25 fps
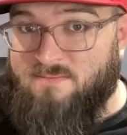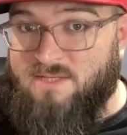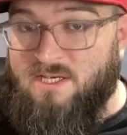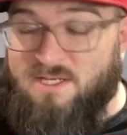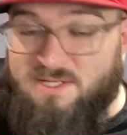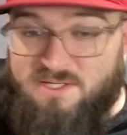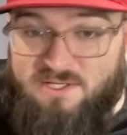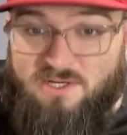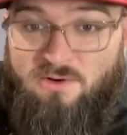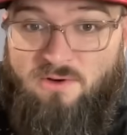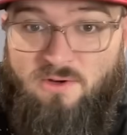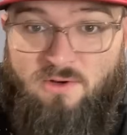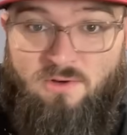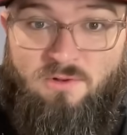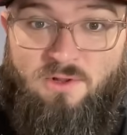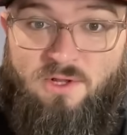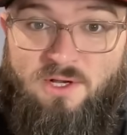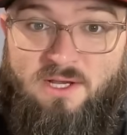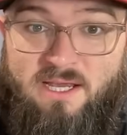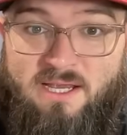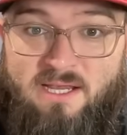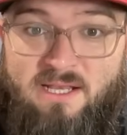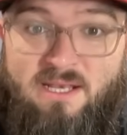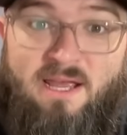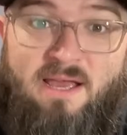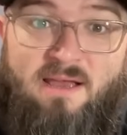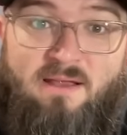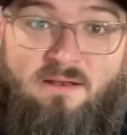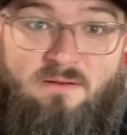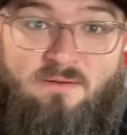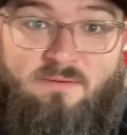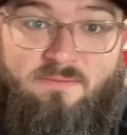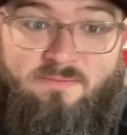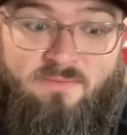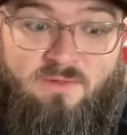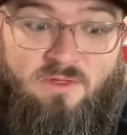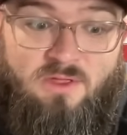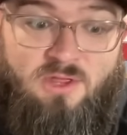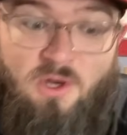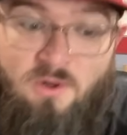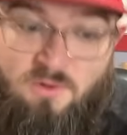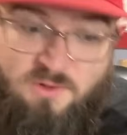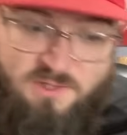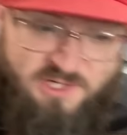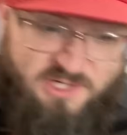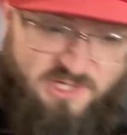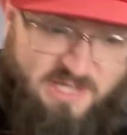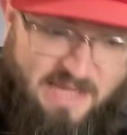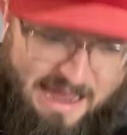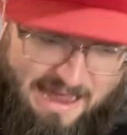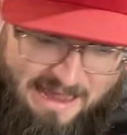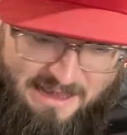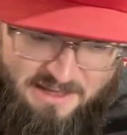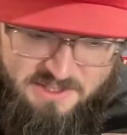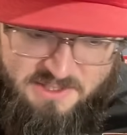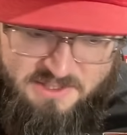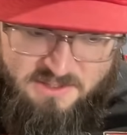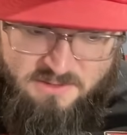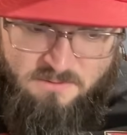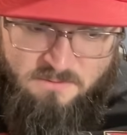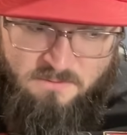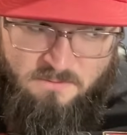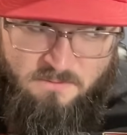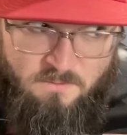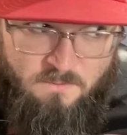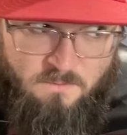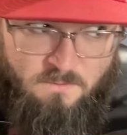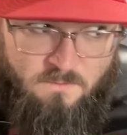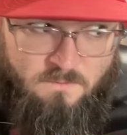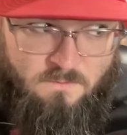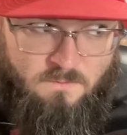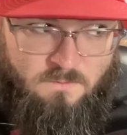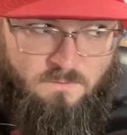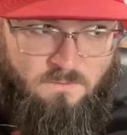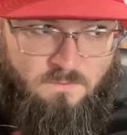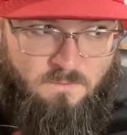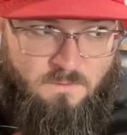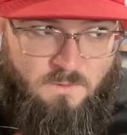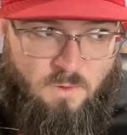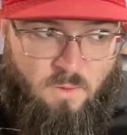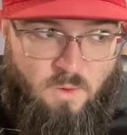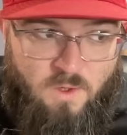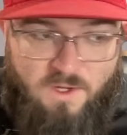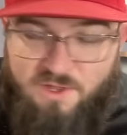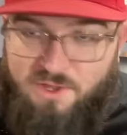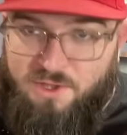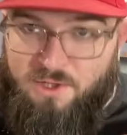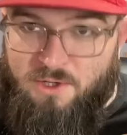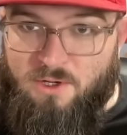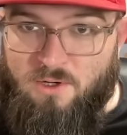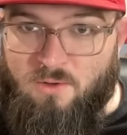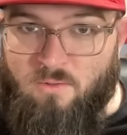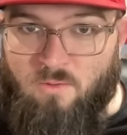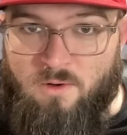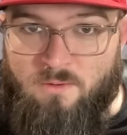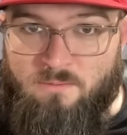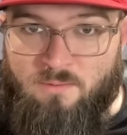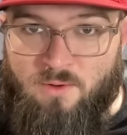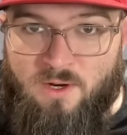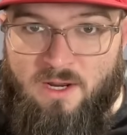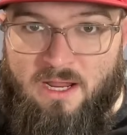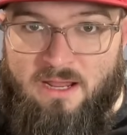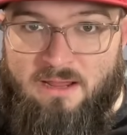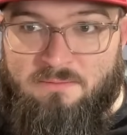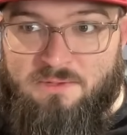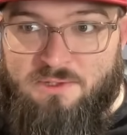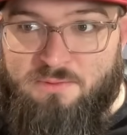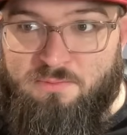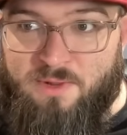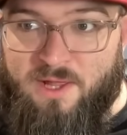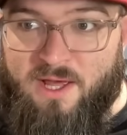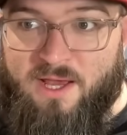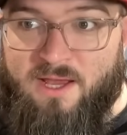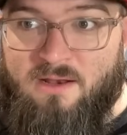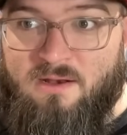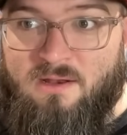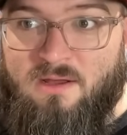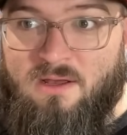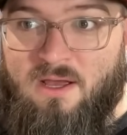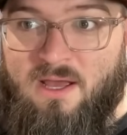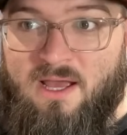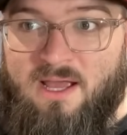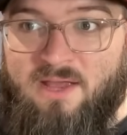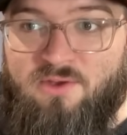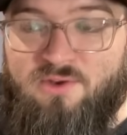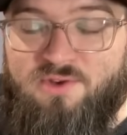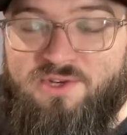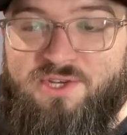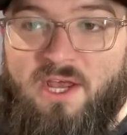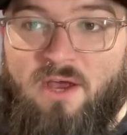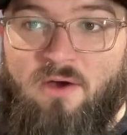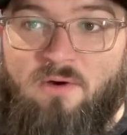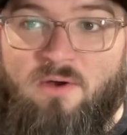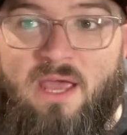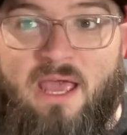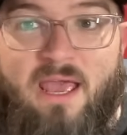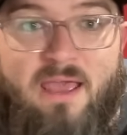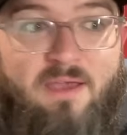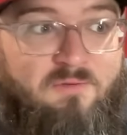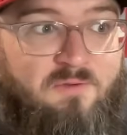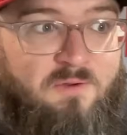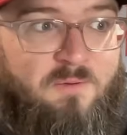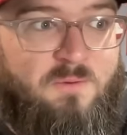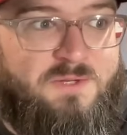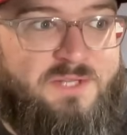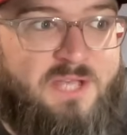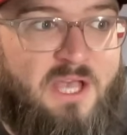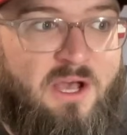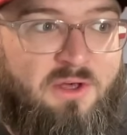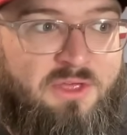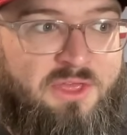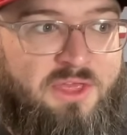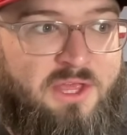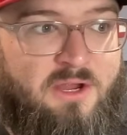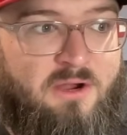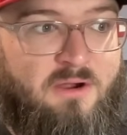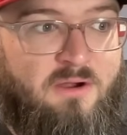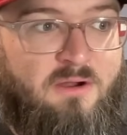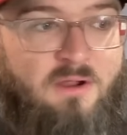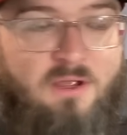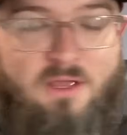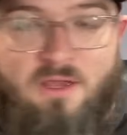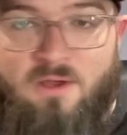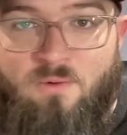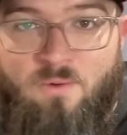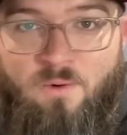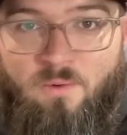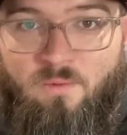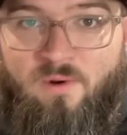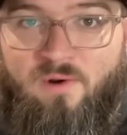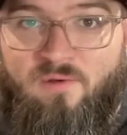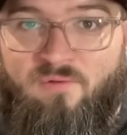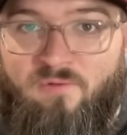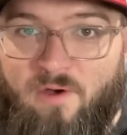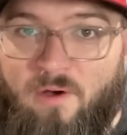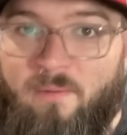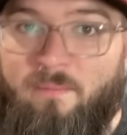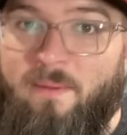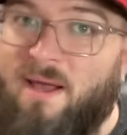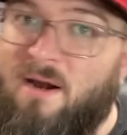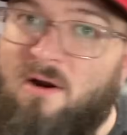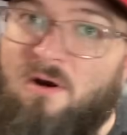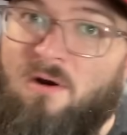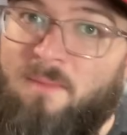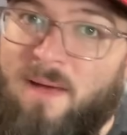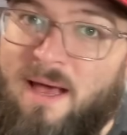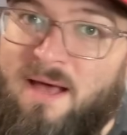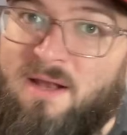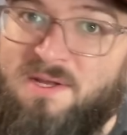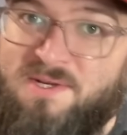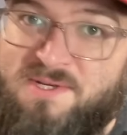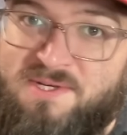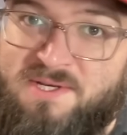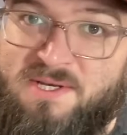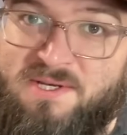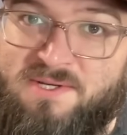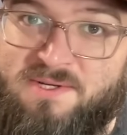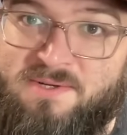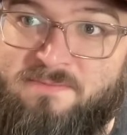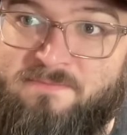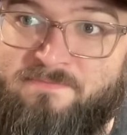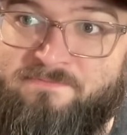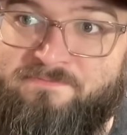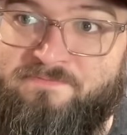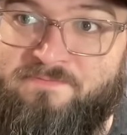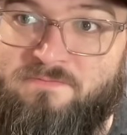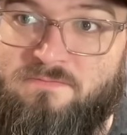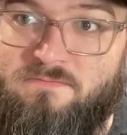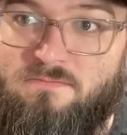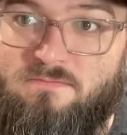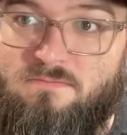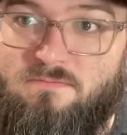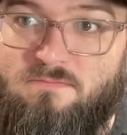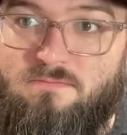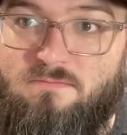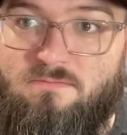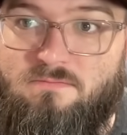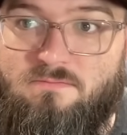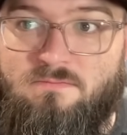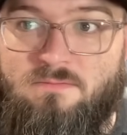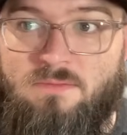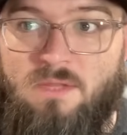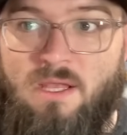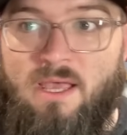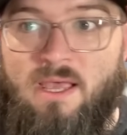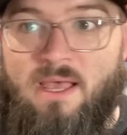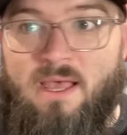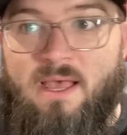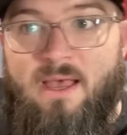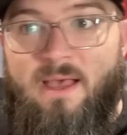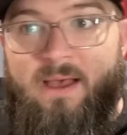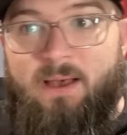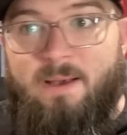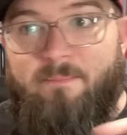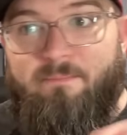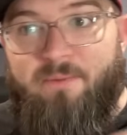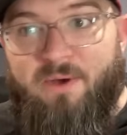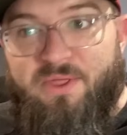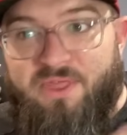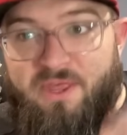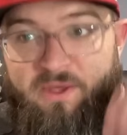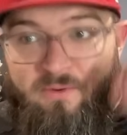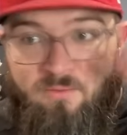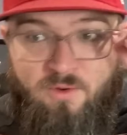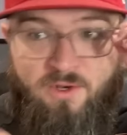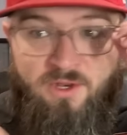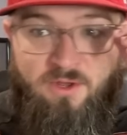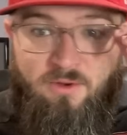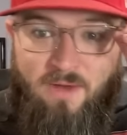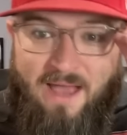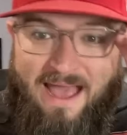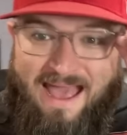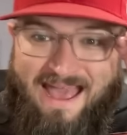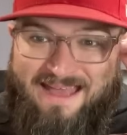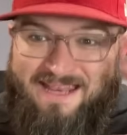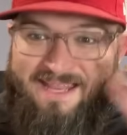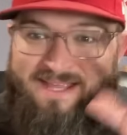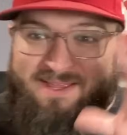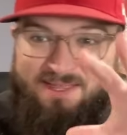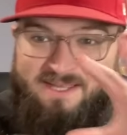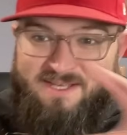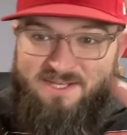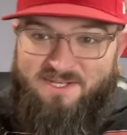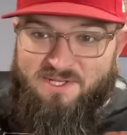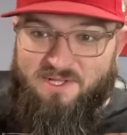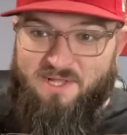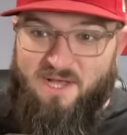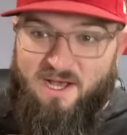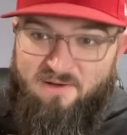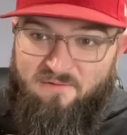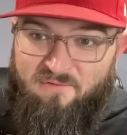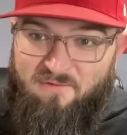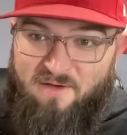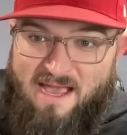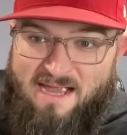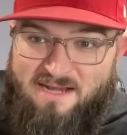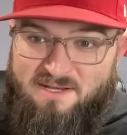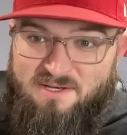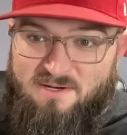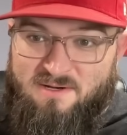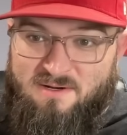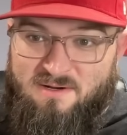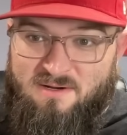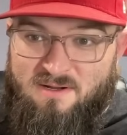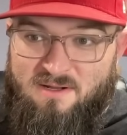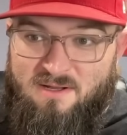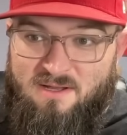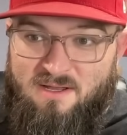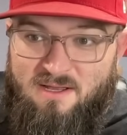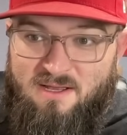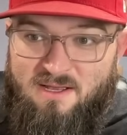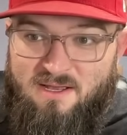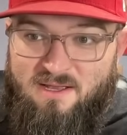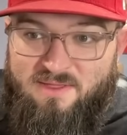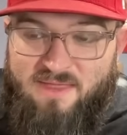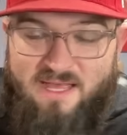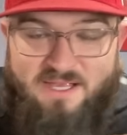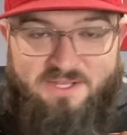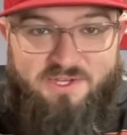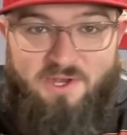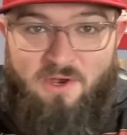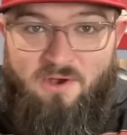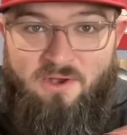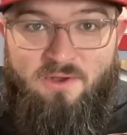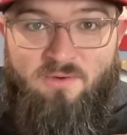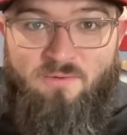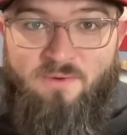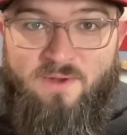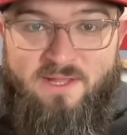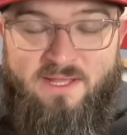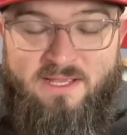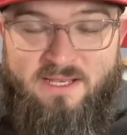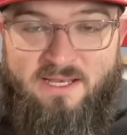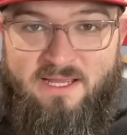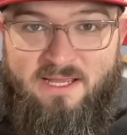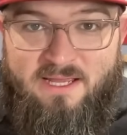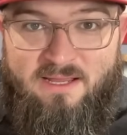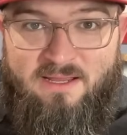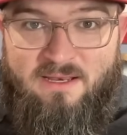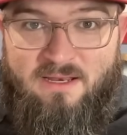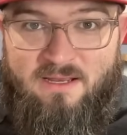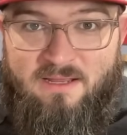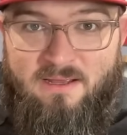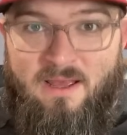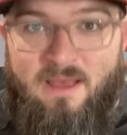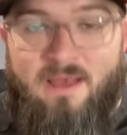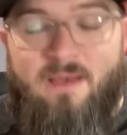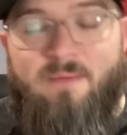So you're looking at those stats with 31 more games played, and you say, okay, if he was healthier, we would have felt better about his season. But then when you add in this luck factor, that's all you really need.